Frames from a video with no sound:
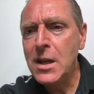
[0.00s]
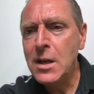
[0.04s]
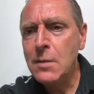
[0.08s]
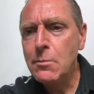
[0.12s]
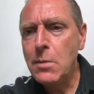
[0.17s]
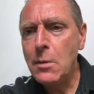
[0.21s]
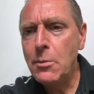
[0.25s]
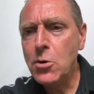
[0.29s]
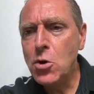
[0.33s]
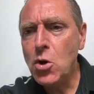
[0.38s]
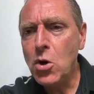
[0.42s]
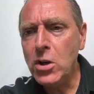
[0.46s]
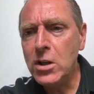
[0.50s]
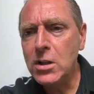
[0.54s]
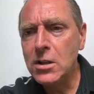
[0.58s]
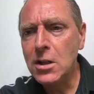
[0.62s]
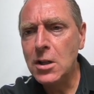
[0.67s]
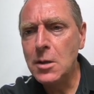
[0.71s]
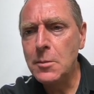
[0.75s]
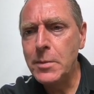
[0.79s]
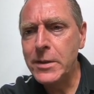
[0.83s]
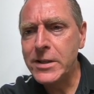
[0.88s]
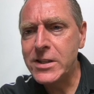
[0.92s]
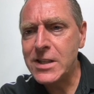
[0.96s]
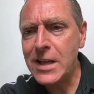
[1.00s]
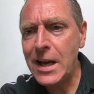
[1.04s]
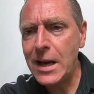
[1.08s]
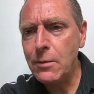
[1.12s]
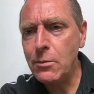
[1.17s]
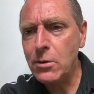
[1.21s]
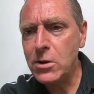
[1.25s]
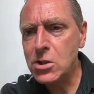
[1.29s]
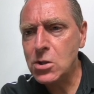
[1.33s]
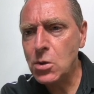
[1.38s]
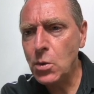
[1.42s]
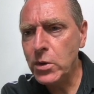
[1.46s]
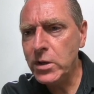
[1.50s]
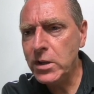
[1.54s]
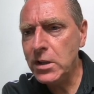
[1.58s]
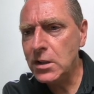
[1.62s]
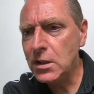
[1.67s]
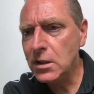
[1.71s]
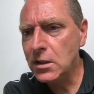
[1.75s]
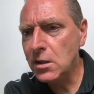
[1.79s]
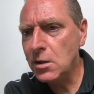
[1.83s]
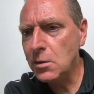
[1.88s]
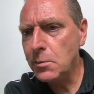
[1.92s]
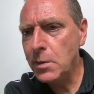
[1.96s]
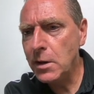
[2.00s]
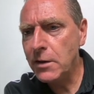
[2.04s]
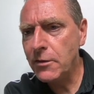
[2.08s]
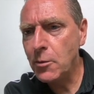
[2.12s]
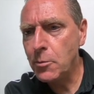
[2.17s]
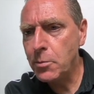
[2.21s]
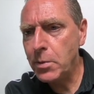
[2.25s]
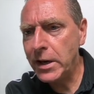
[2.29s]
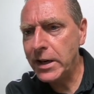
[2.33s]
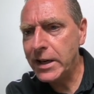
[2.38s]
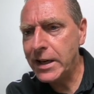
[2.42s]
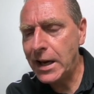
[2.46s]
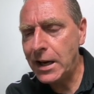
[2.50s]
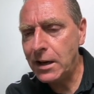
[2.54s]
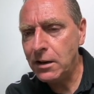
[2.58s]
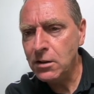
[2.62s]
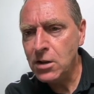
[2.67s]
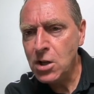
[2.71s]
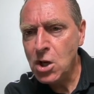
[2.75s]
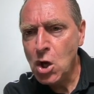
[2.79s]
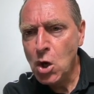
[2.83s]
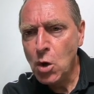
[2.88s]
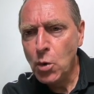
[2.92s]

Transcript: But we're going a little bit sideways. So we need a little bit of a breakout.